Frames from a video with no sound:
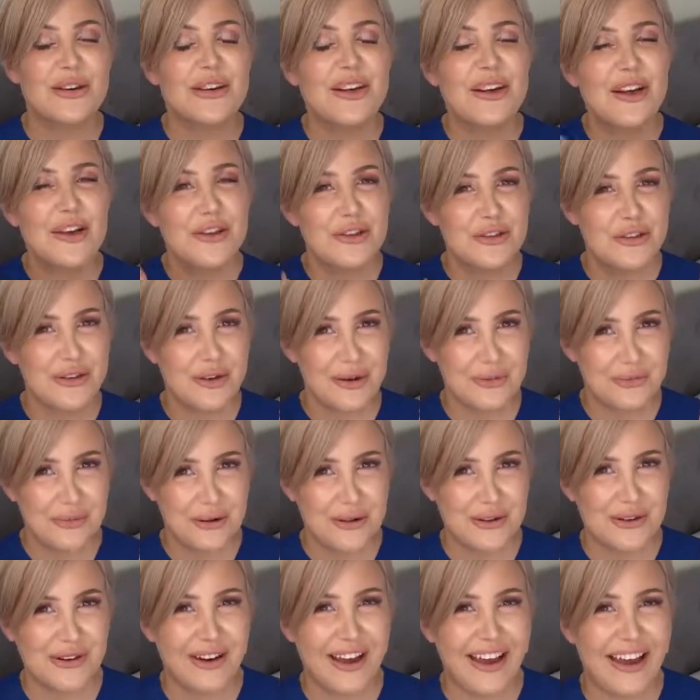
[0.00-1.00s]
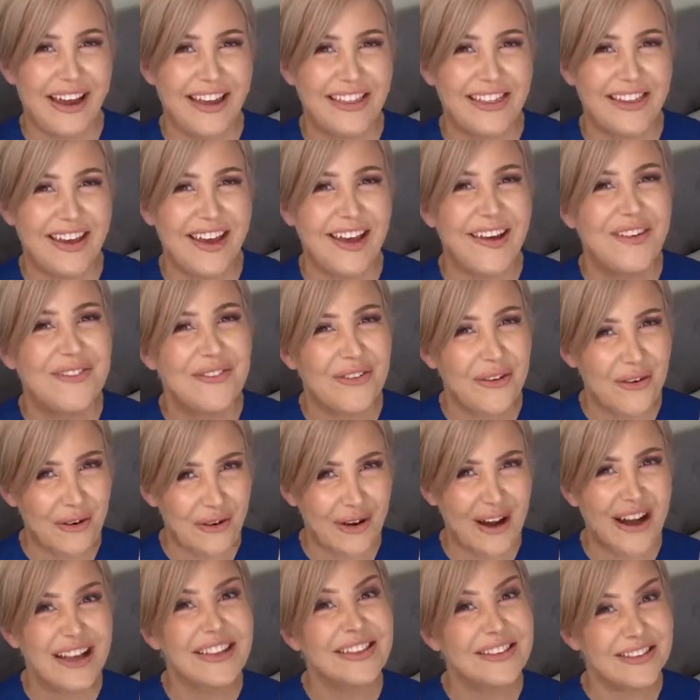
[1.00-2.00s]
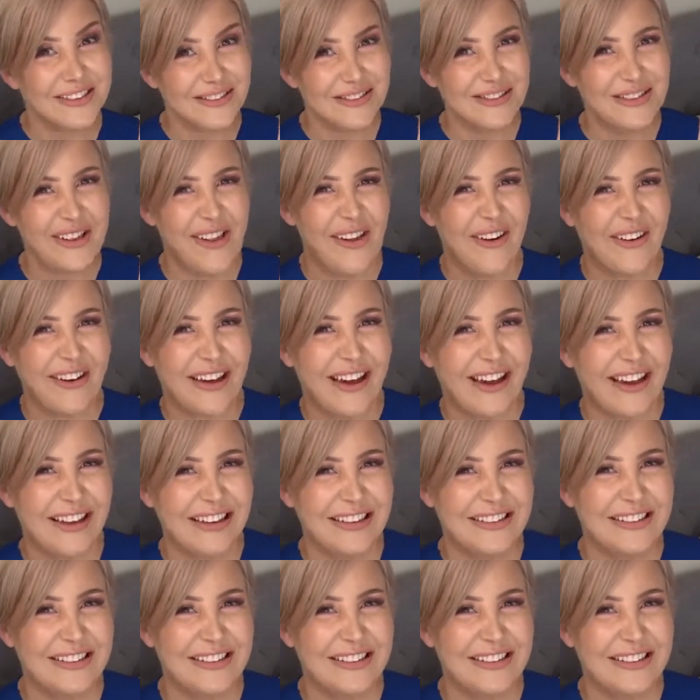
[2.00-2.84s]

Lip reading: it, you can put your hand there for a little longer.